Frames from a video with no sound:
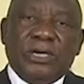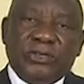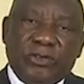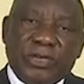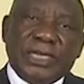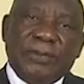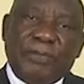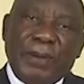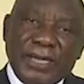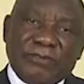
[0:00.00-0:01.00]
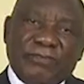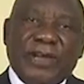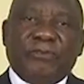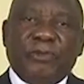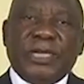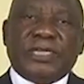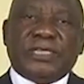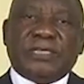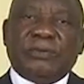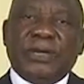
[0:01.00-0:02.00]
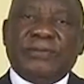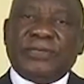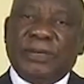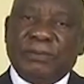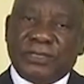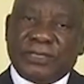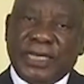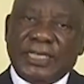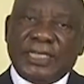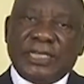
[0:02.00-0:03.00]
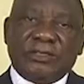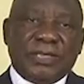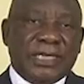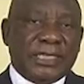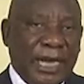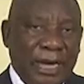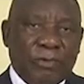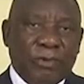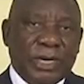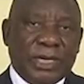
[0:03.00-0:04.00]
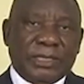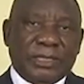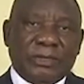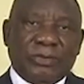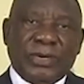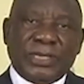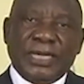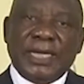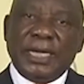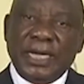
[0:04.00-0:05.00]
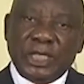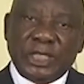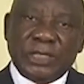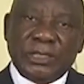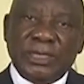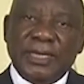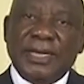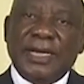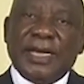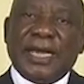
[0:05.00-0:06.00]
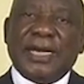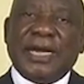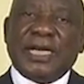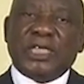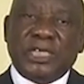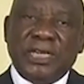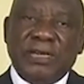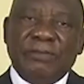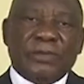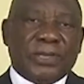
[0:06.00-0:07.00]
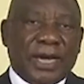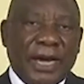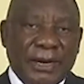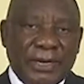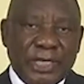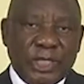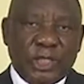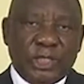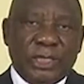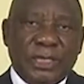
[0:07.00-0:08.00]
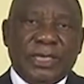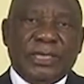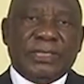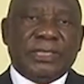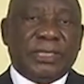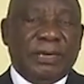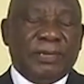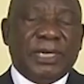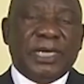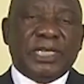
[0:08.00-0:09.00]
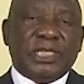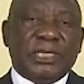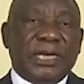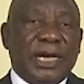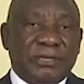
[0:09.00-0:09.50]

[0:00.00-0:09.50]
During the past 5 weeks, we have demonstrated to the entire world what a nation can achieve with courage, determination, and